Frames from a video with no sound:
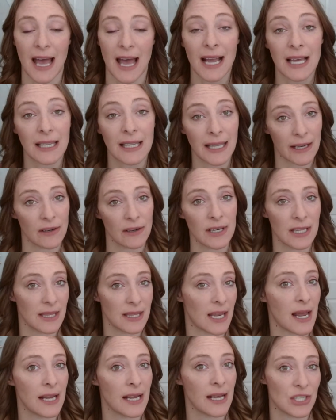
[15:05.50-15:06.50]
clarity
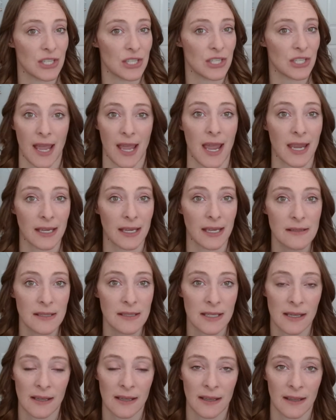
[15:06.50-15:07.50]
that I just
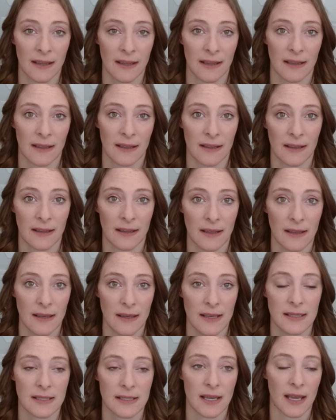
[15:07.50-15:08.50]
gained
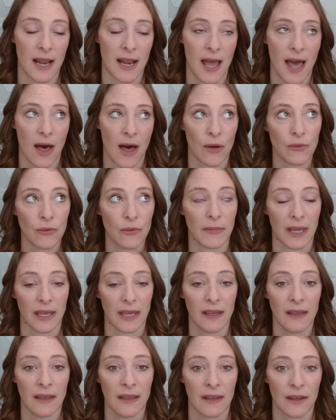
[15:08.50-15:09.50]
is going to help
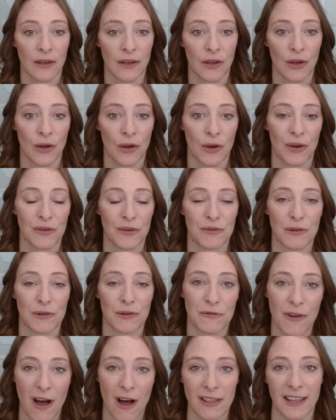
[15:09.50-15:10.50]
me
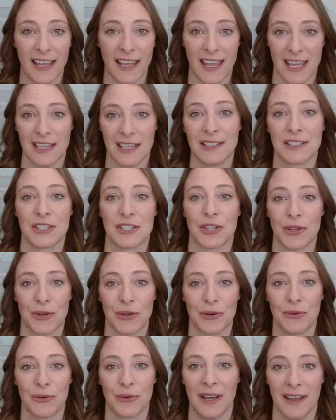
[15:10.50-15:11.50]
from falling
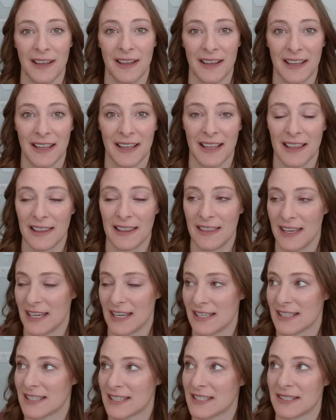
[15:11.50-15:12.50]
into
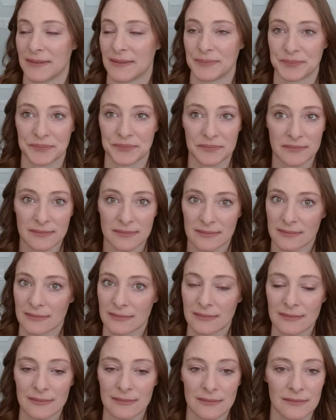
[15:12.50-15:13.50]
this
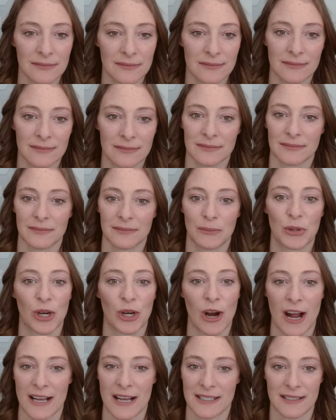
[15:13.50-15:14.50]

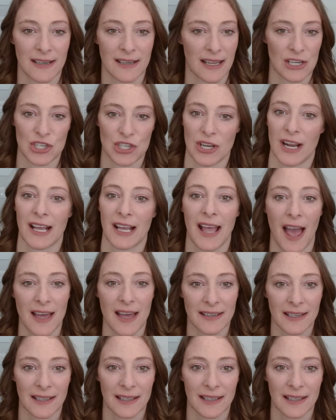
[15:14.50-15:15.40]
procrastination again.